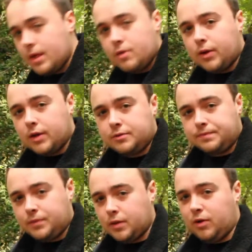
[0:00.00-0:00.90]
Well,
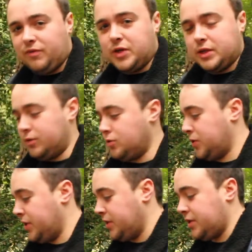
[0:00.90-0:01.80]
we're having a little
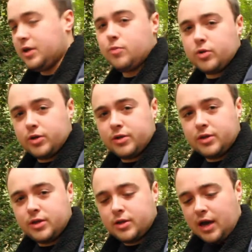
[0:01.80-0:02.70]
drink and we're
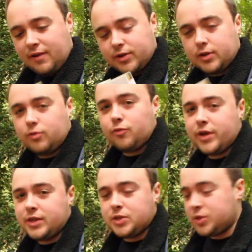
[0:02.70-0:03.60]
having a little
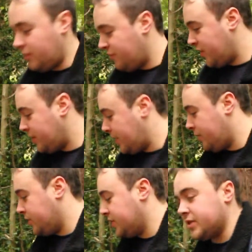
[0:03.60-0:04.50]
read to try and figure out
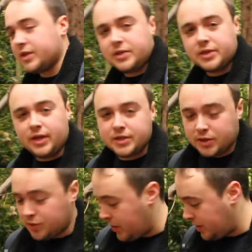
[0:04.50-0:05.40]
what it is, and as
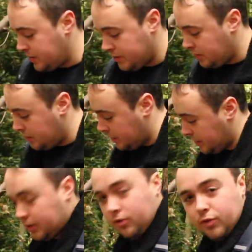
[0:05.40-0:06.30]
expected, there's a
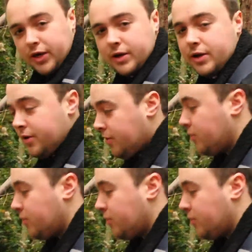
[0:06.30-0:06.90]
little ring here of